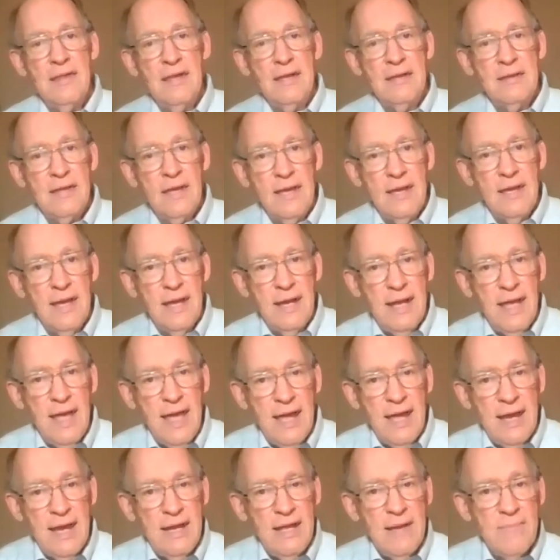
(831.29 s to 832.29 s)
that they had
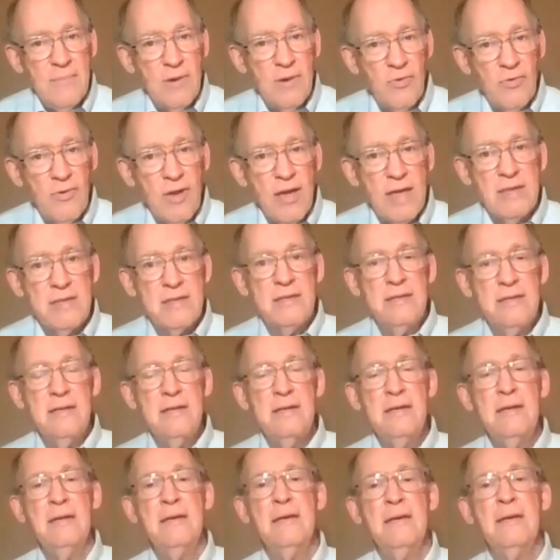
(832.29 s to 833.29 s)
had him
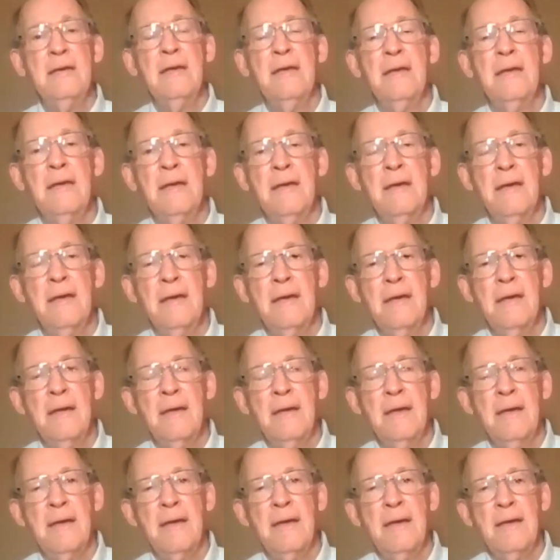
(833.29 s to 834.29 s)
arrested
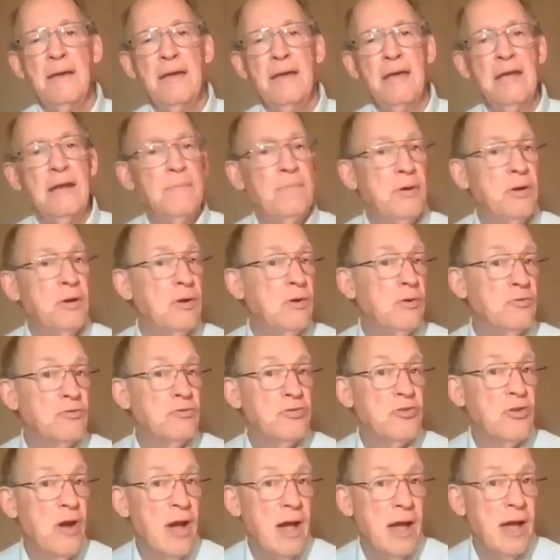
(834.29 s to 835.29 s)
and put
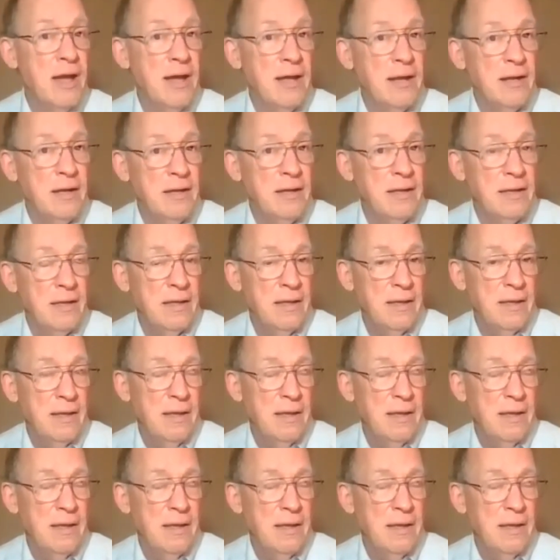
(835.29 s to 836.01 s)
on trial